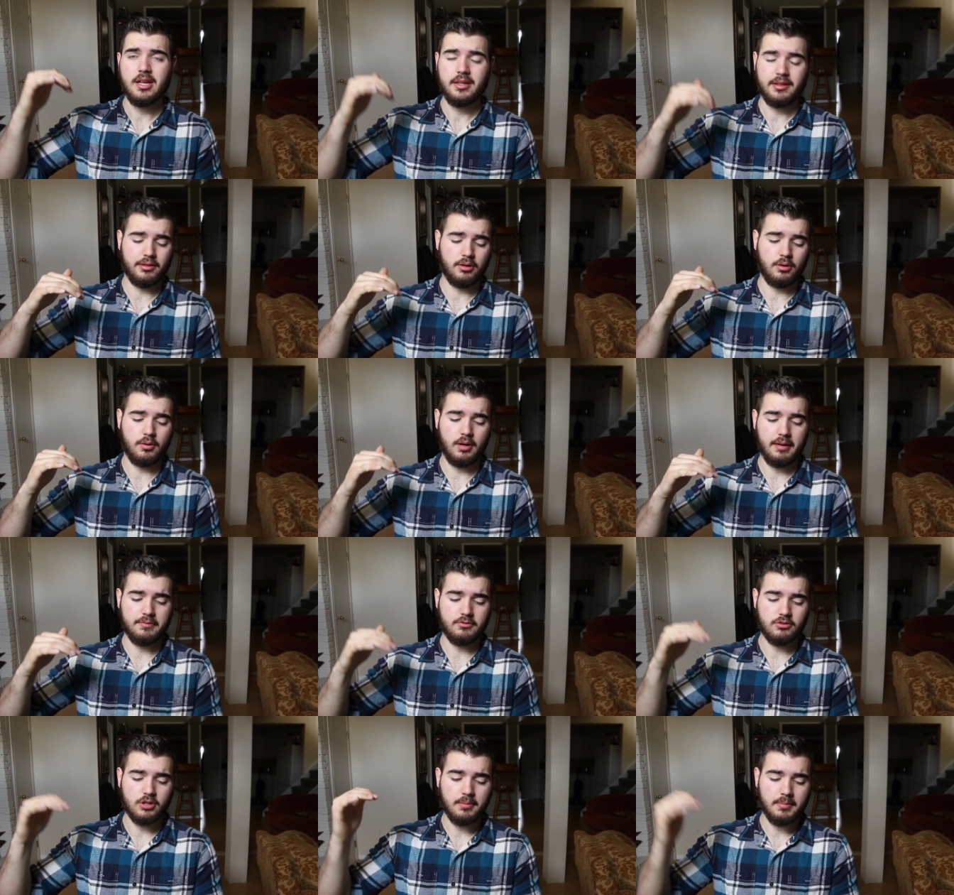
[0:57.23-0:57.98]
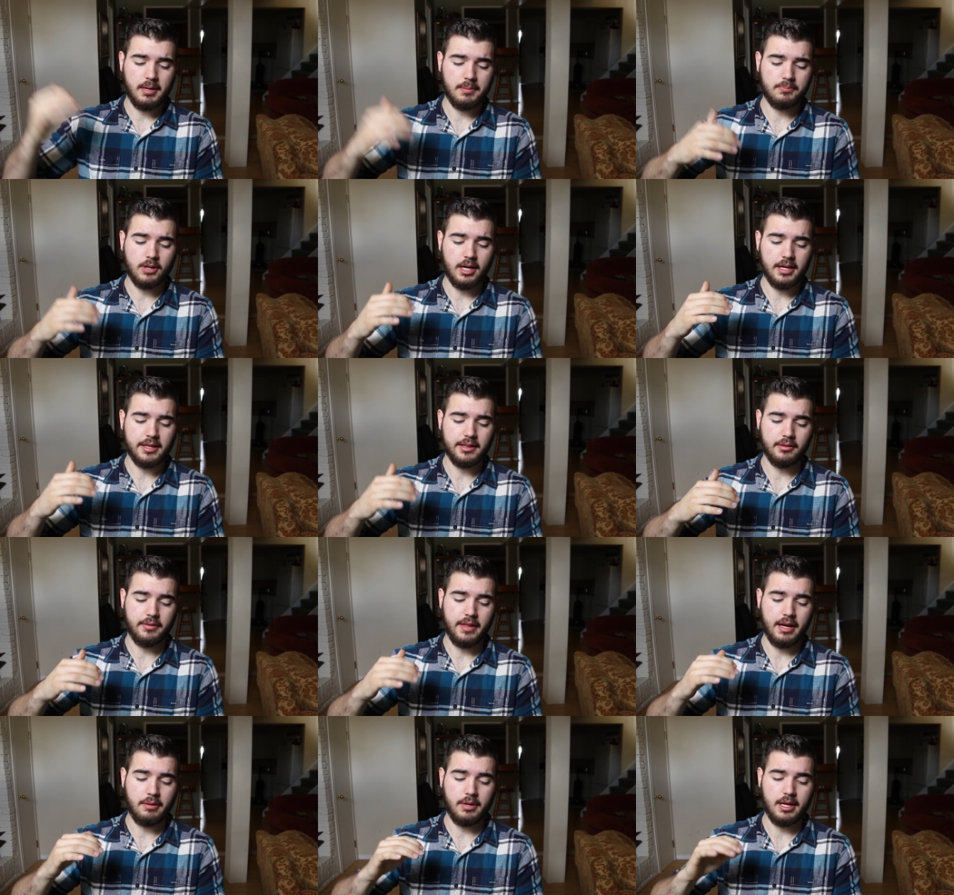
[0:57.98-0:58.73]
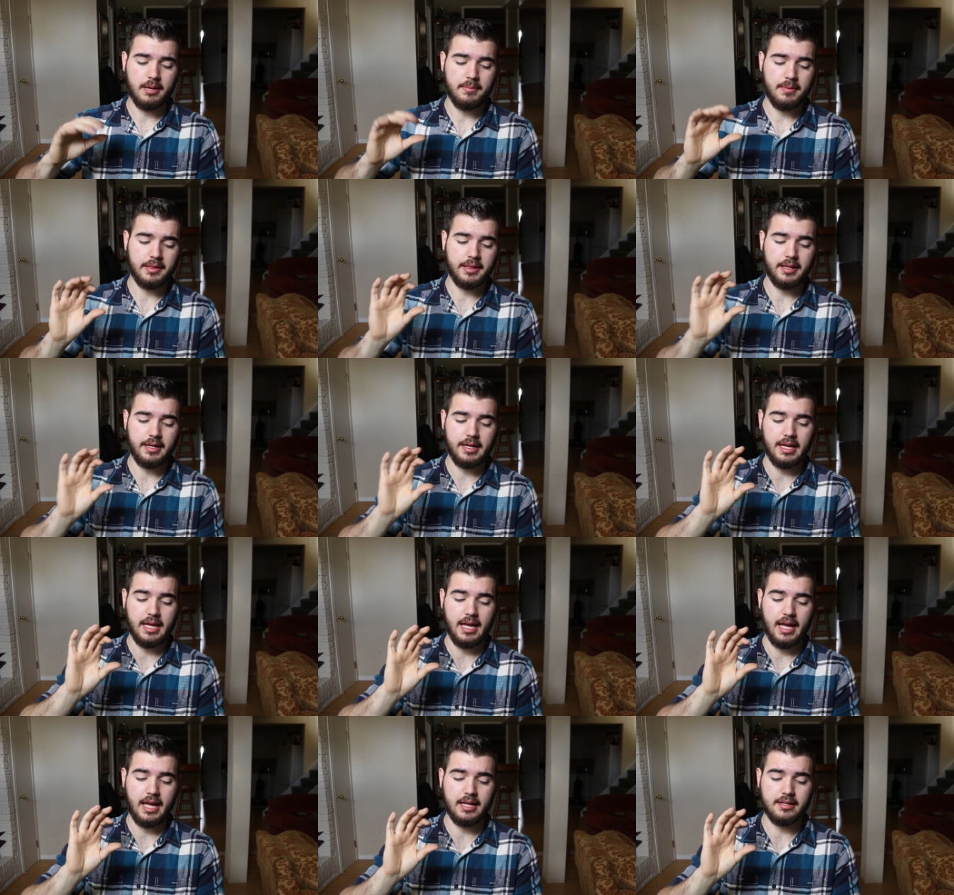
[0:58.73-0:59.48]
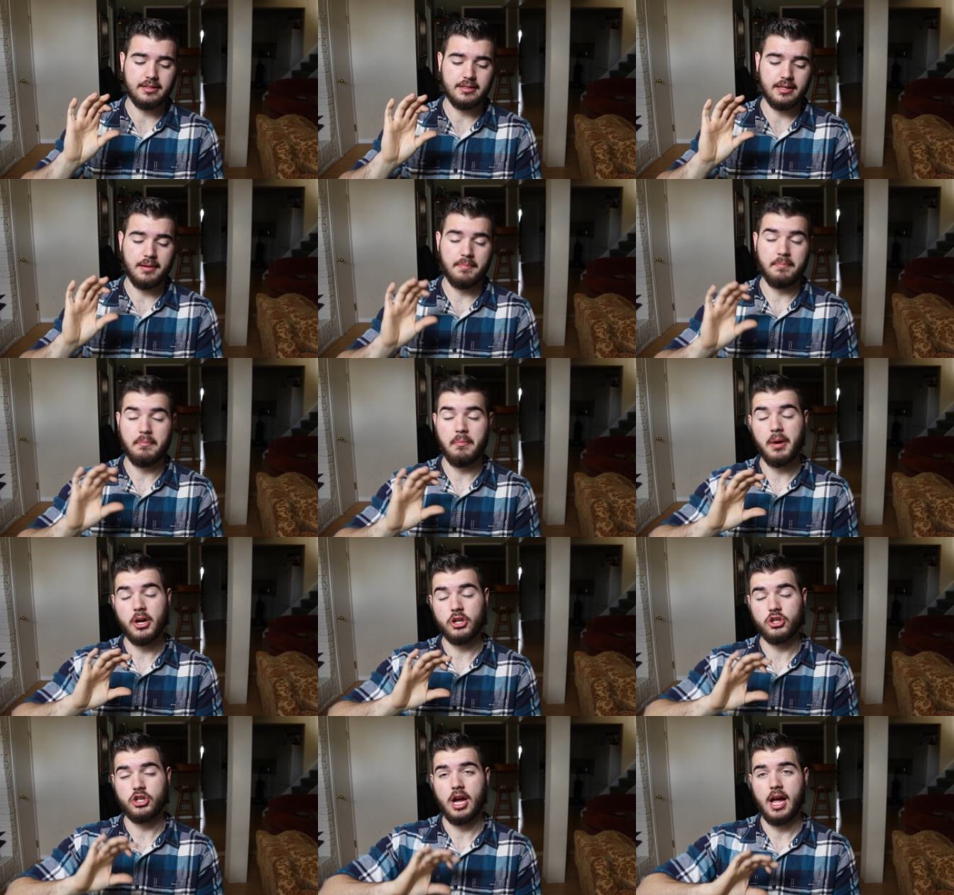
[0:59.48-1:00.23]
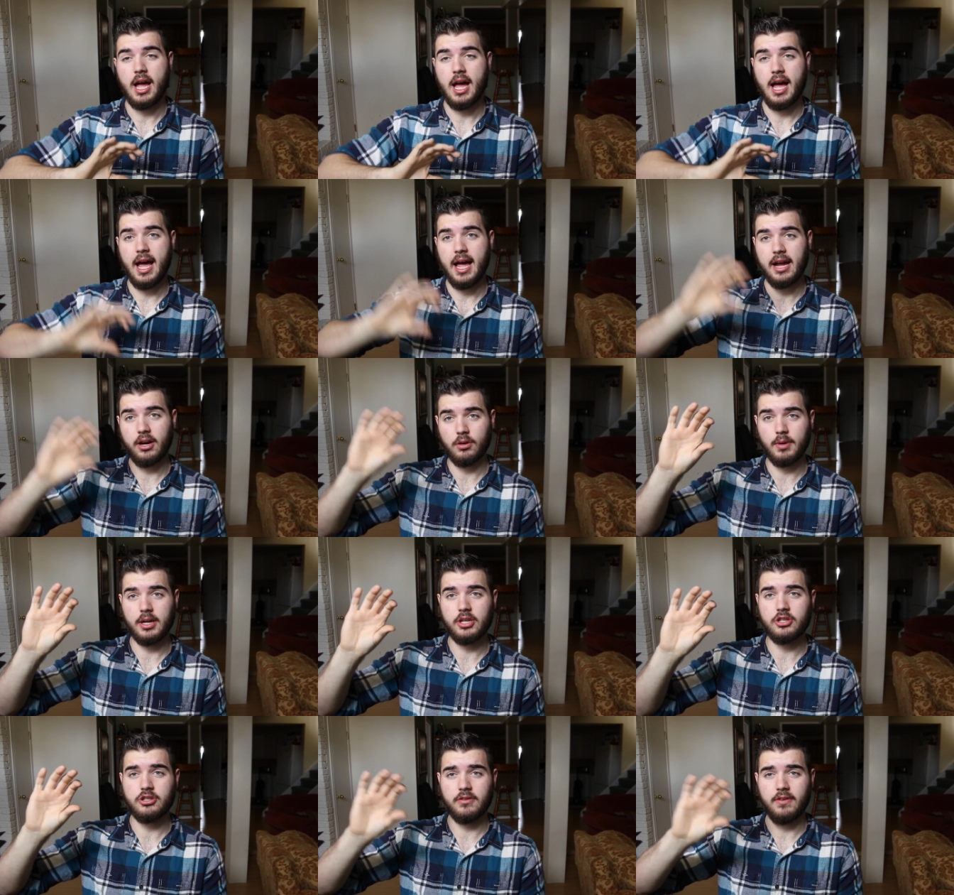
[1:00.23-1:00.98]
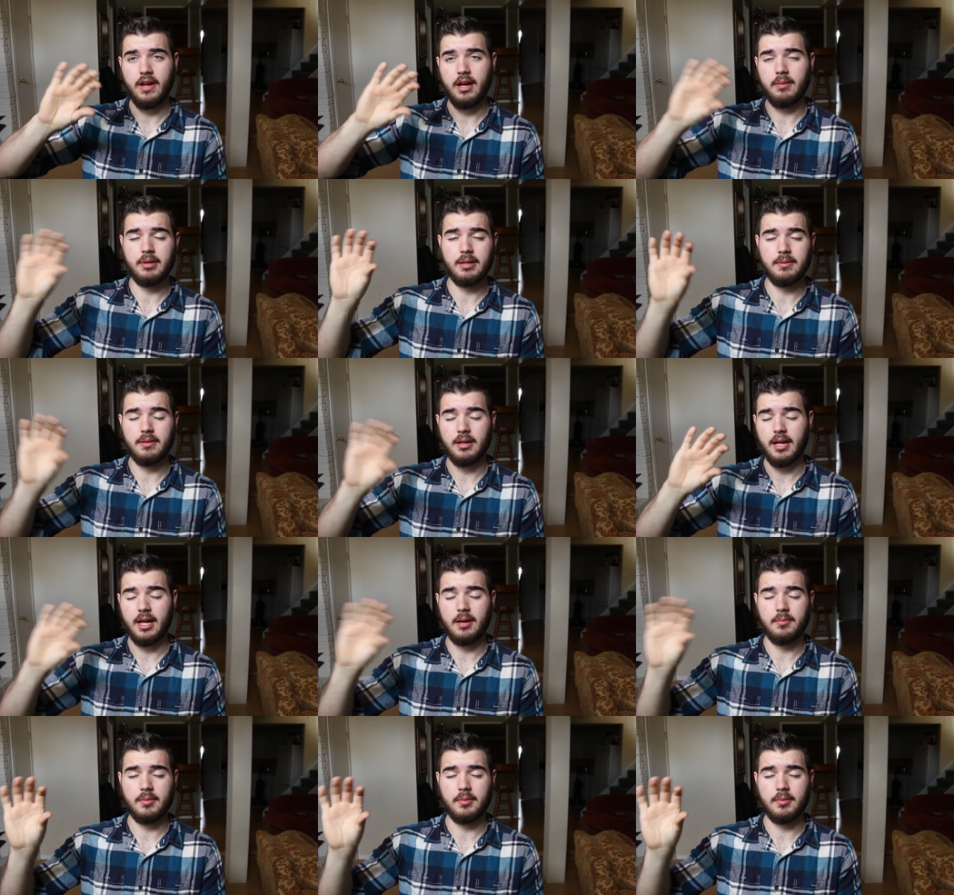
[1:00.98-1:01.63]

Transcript: So I've dropped my price so that way I'm sitting at a much higher ratio of how many